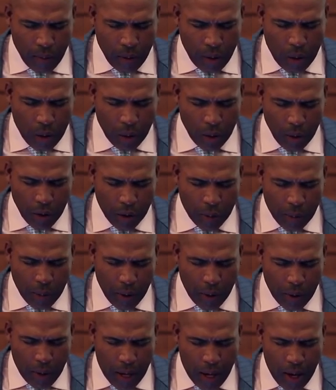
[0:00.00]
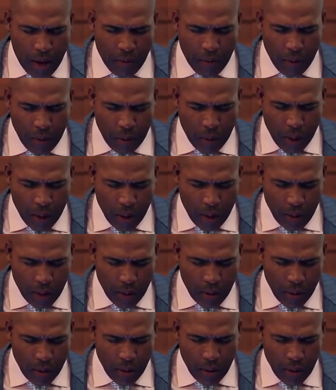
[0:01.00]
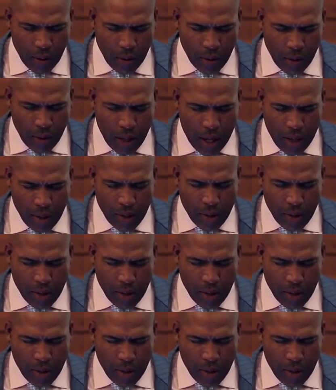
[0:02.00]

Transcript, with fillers: Holy Spirit, have your way. I